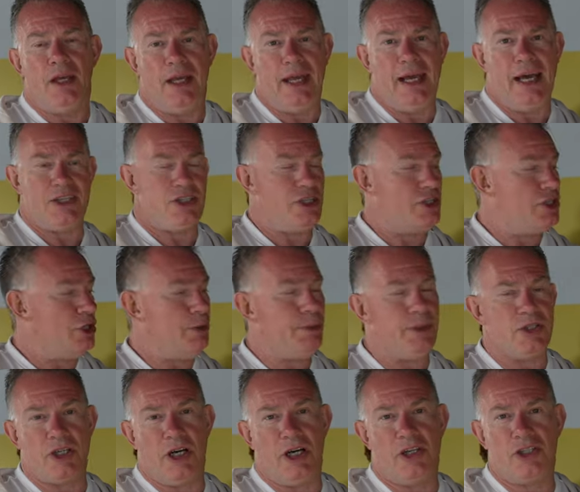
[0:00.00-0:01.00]
It has a
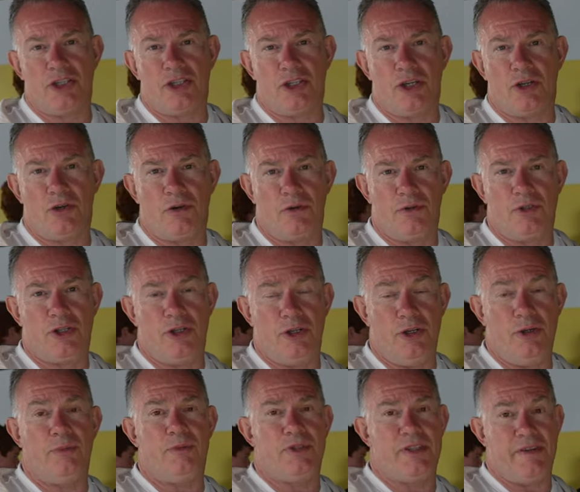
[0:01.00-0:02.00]
supercharger to